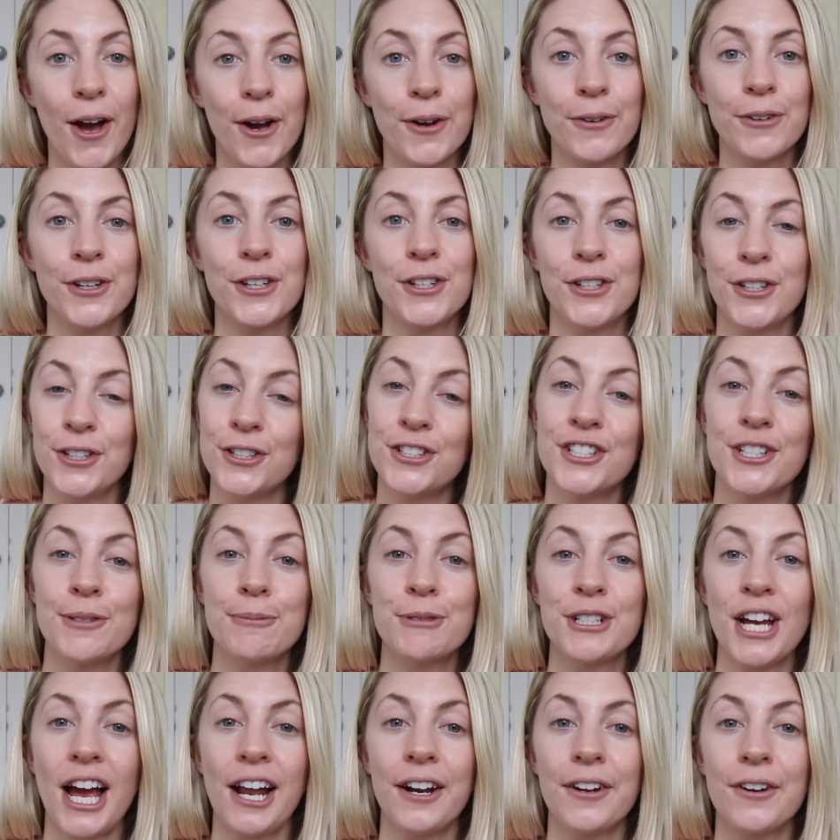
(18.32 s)
own YouTube
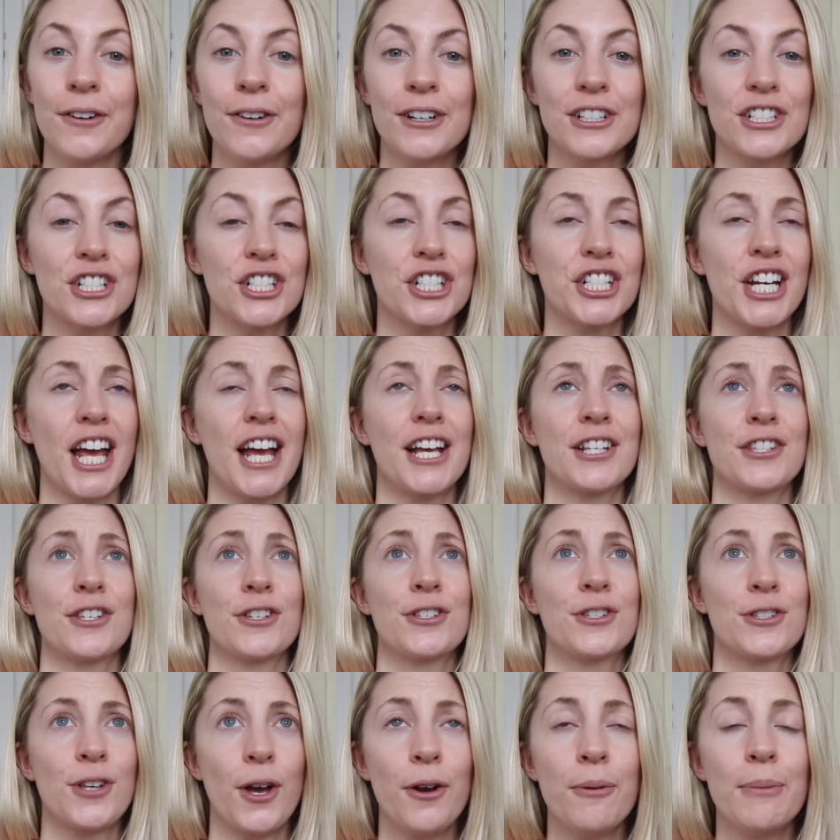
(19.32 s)
channel and she shares
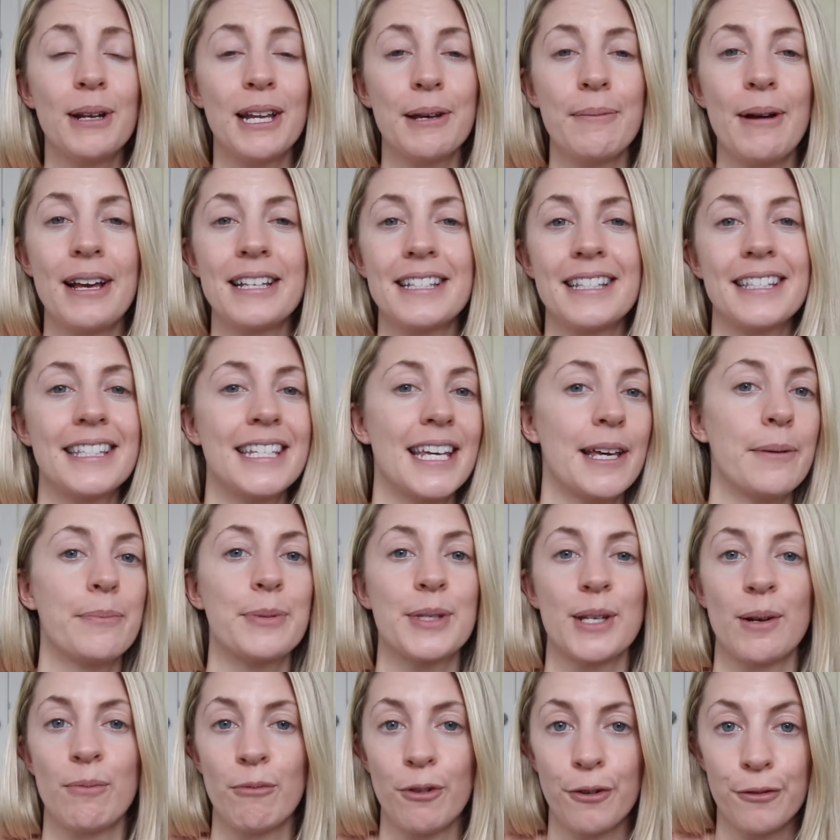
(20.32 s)
so many amazing
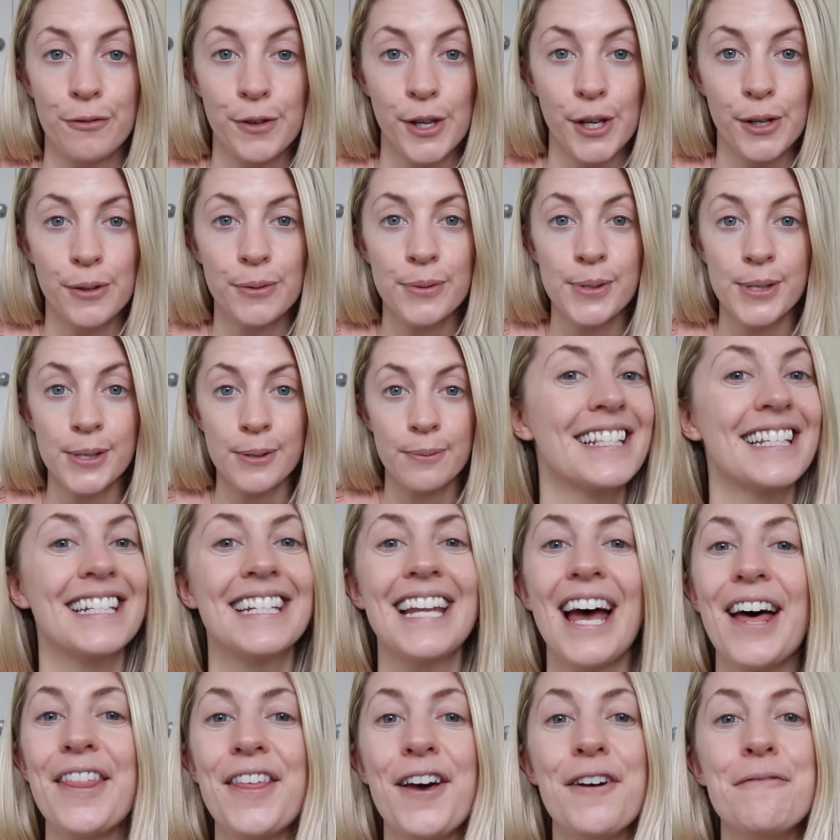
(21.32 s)
tips and reviews. So
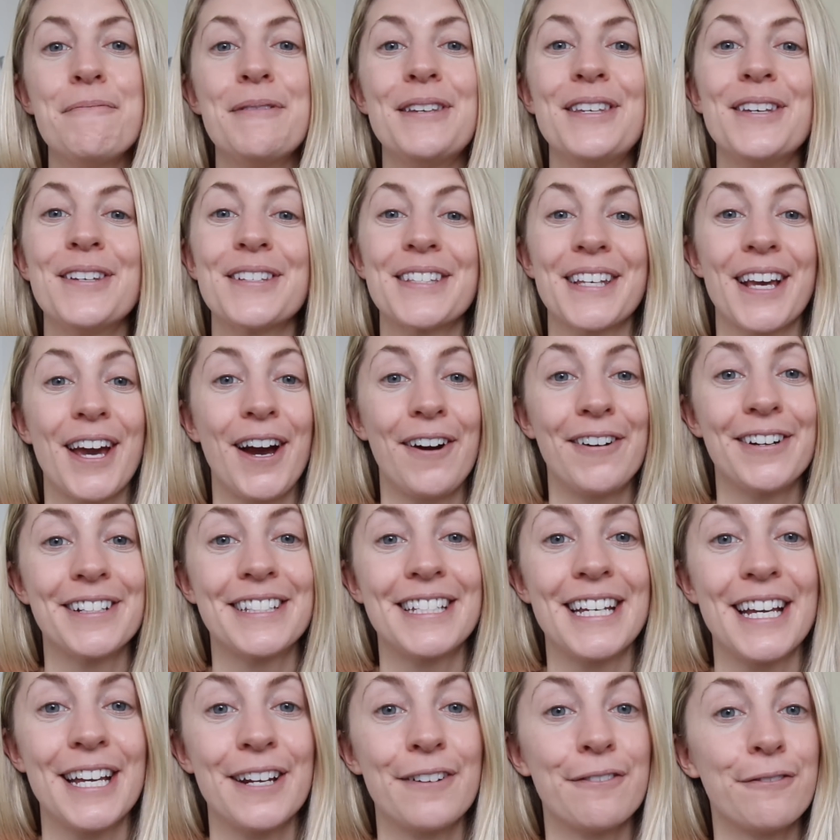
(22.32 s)
now that I've been using her
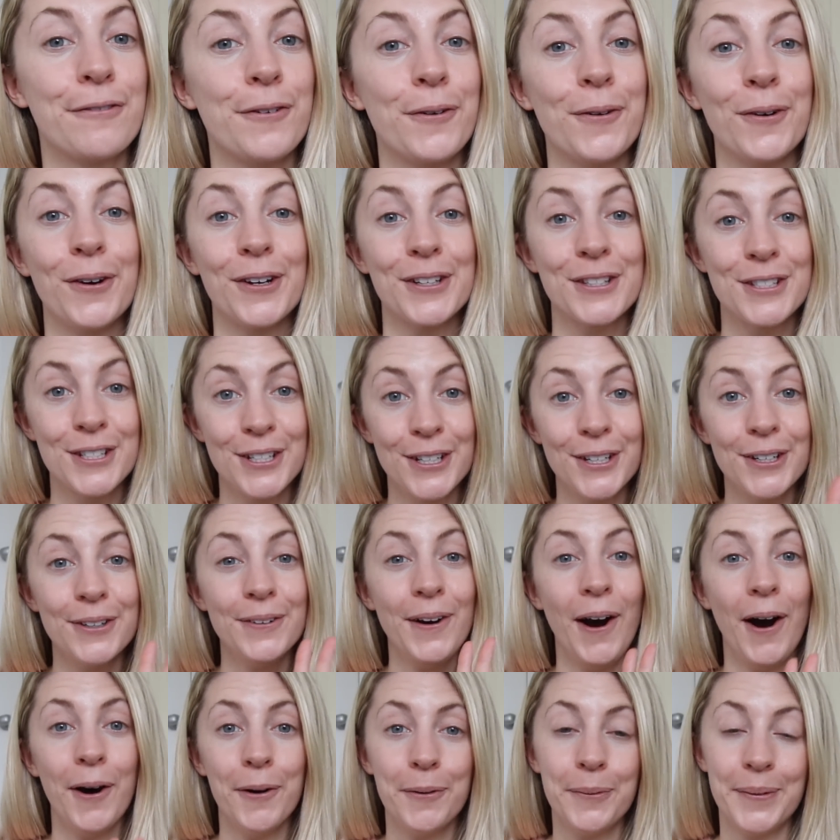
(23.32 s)
routine for
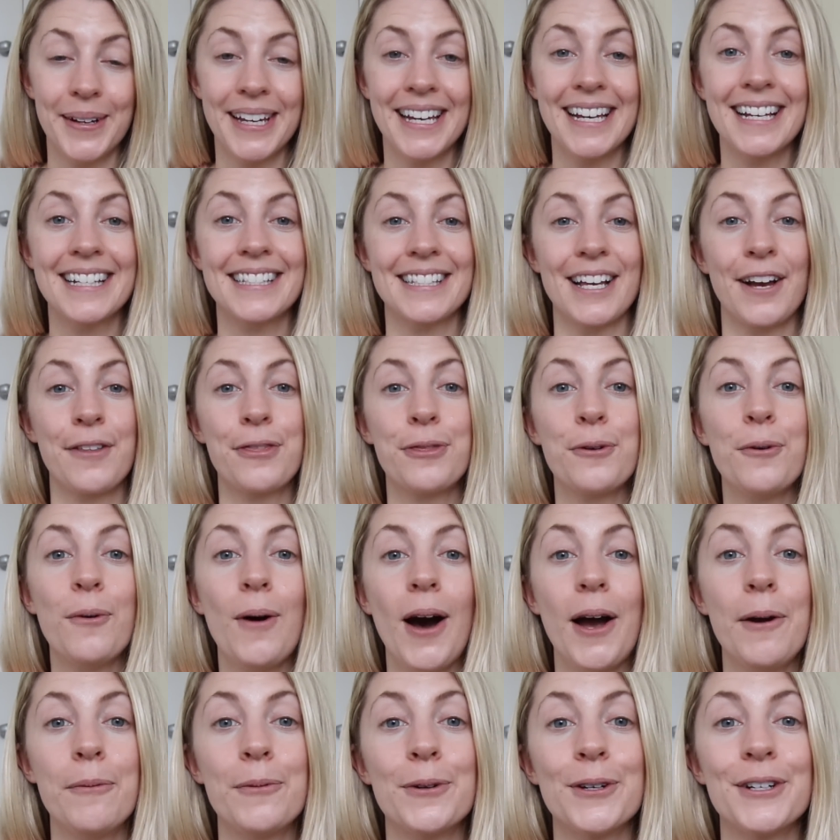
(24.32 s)
2 whole weeks, I thought
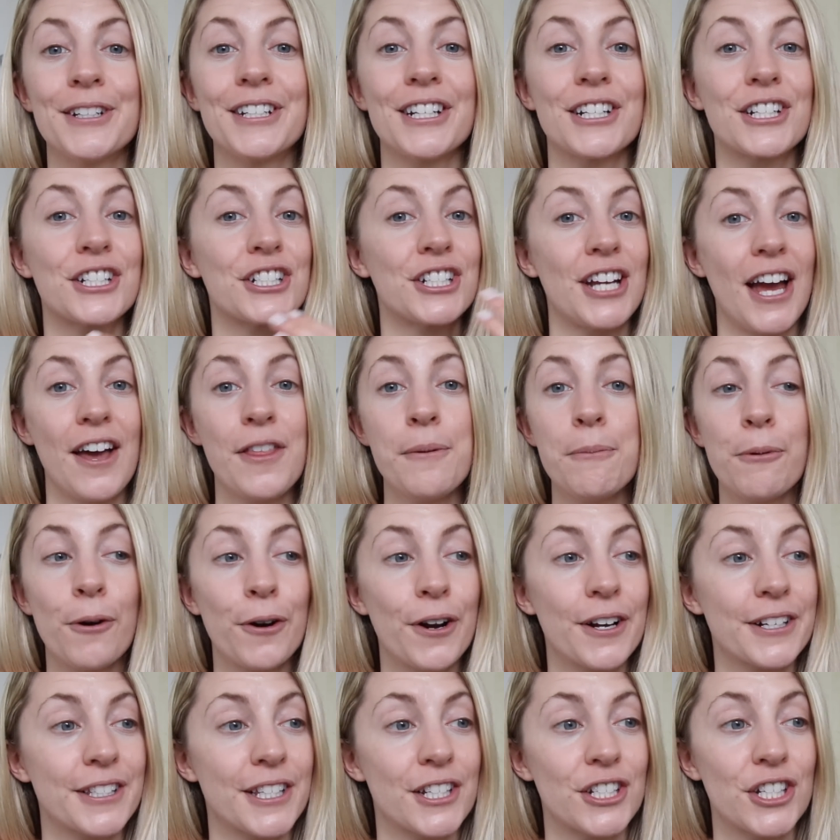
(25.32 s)
I would share the
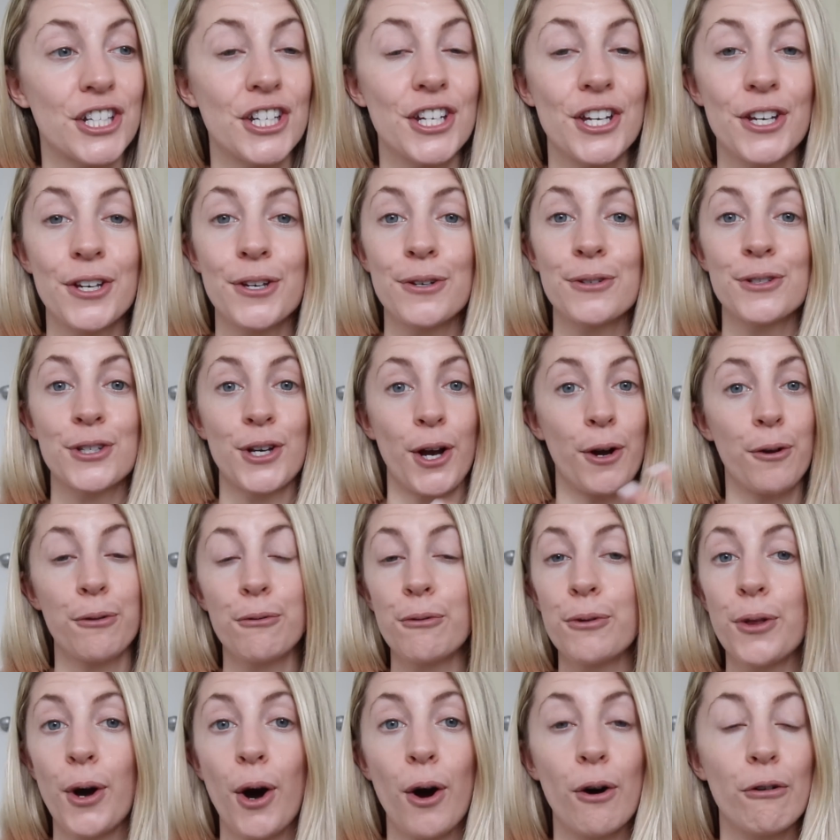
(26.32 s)
products that she used, go
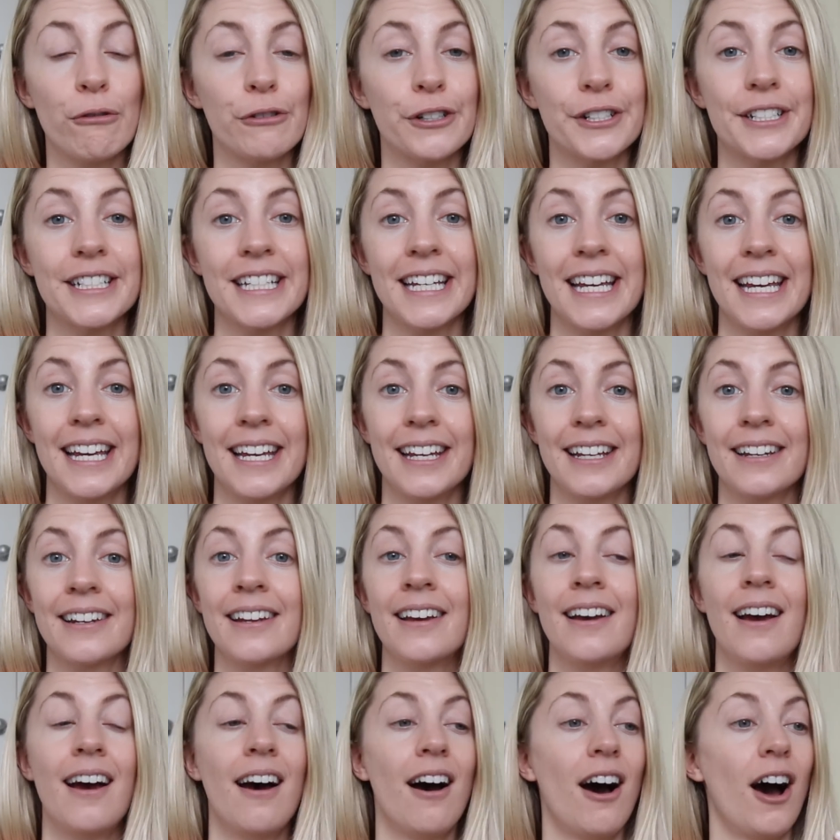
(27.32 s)
through the whole routine.